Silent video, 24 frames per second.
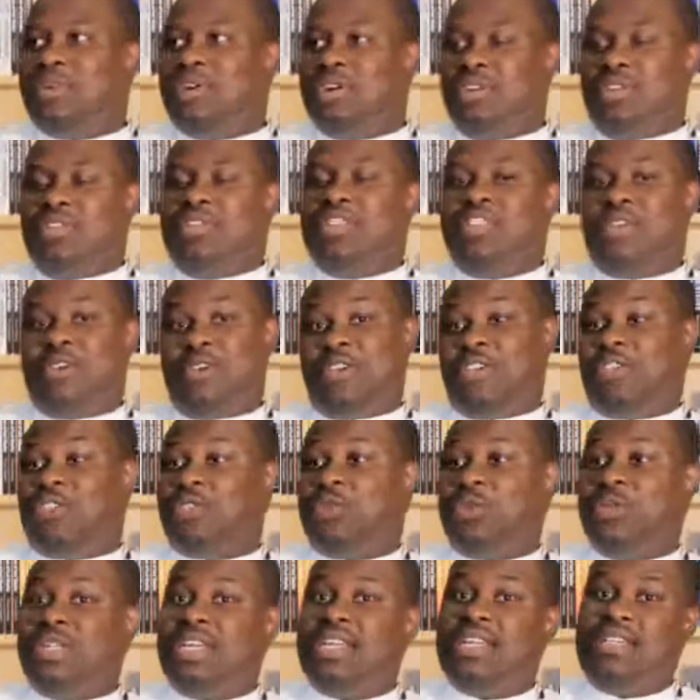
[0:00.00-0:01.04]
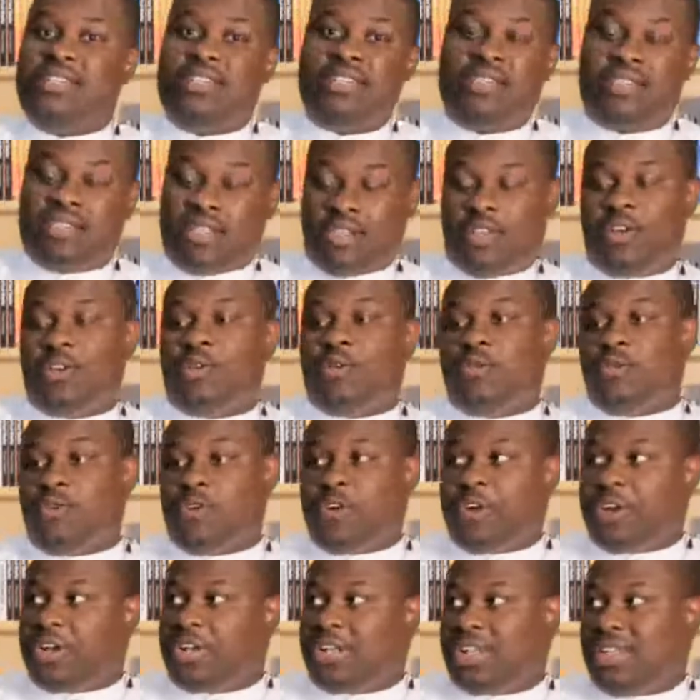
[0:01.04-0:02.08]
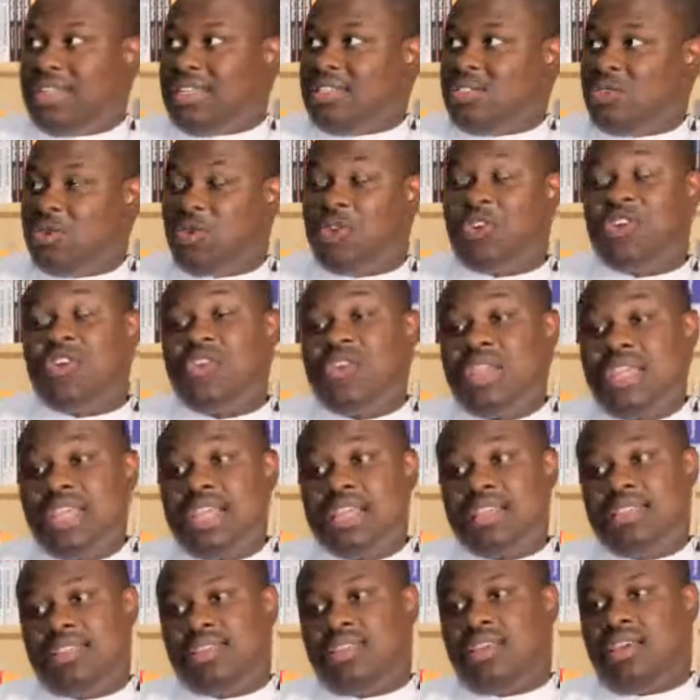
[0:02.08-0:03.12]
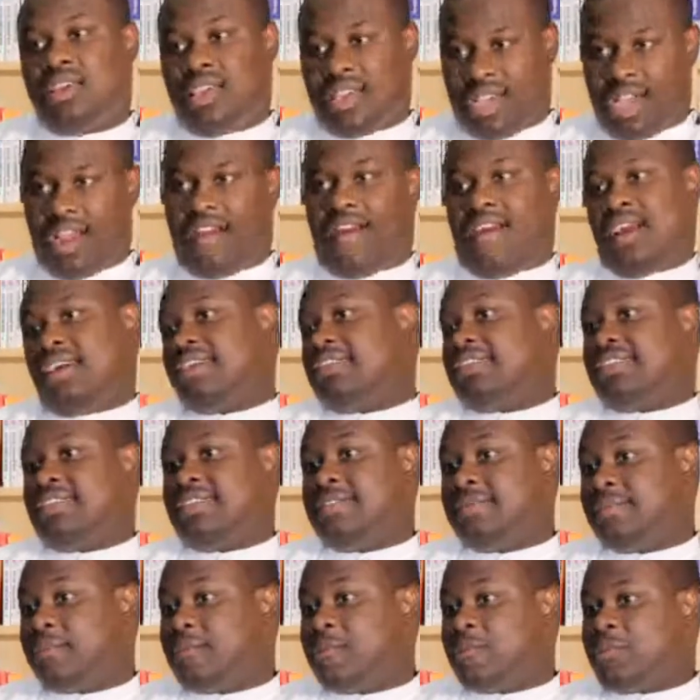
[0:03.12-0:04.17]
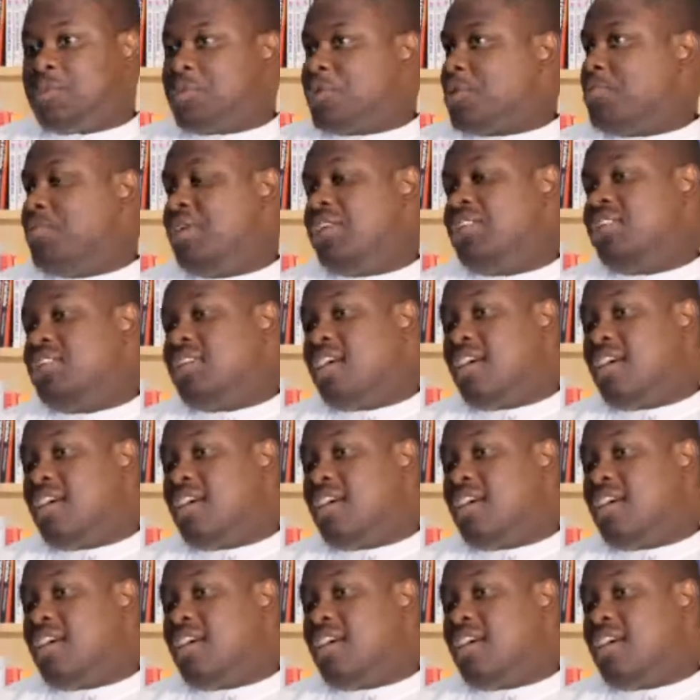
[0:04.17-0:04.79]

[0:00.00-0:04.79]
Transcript: On a serious note, it is a lot of work, like, to create a character, make the